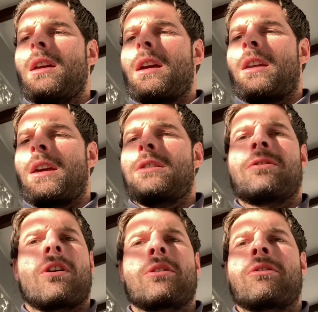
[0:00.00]
I had to
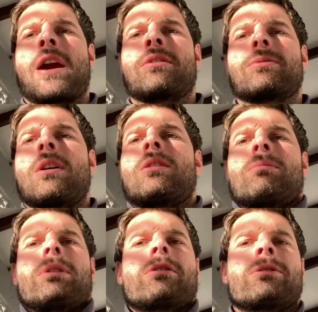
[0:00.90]
phone around as well
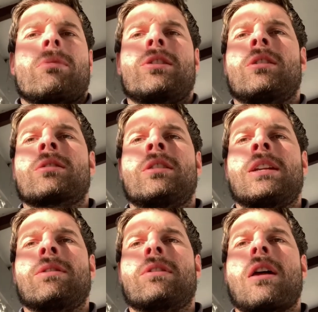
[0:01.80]
because my doctor
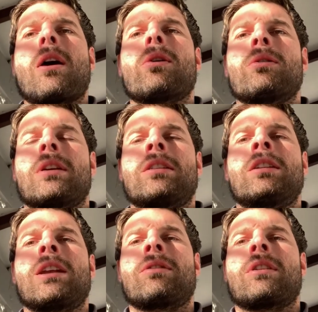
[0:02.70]
didn't even know. He
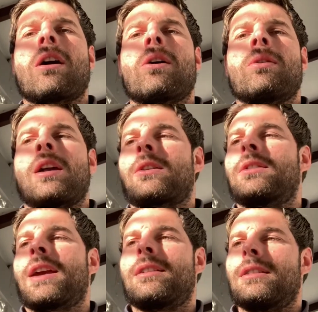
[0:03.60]
didn't even know that I could
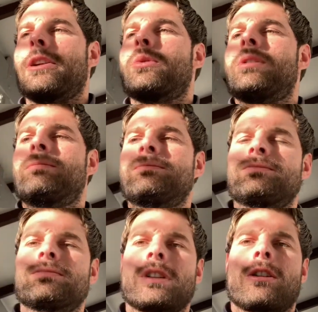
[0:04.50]
get liquid, a
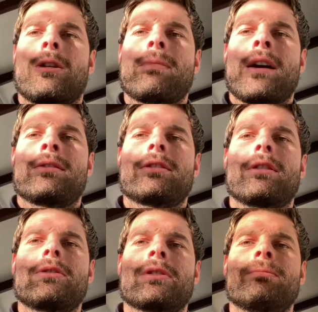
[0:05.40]
compounded
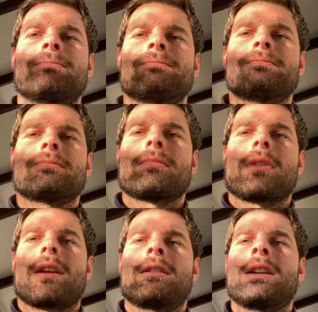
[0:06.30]
solution.
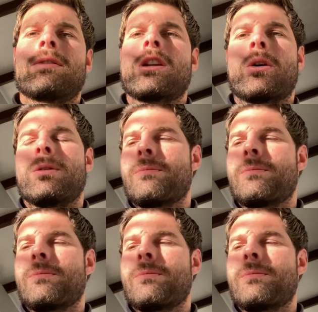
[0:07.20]
He didn't even know it.